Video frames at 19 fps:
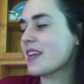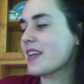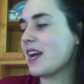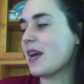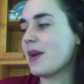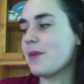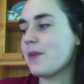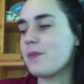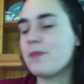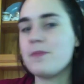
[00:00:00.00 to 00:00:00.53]

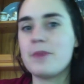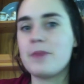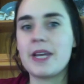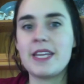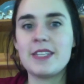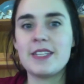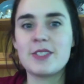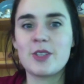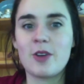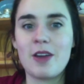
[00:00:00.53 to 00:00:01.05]
My
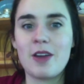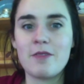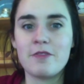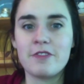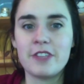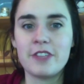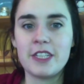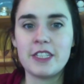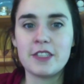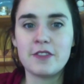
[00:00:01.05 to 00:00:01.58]
Instagram
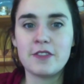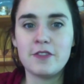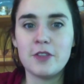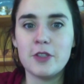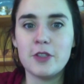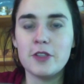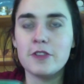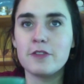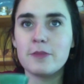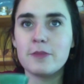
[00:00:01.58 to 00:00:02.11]
feed is
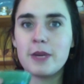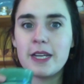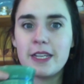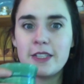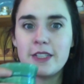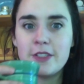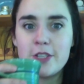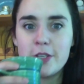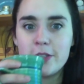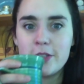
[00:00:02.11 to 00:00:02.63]
full of
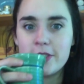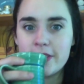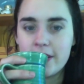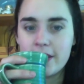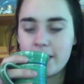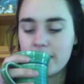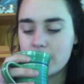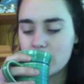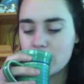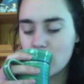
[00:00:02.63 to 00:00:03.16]
my new
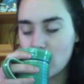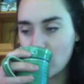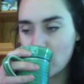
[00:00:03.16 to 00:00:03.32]
designs.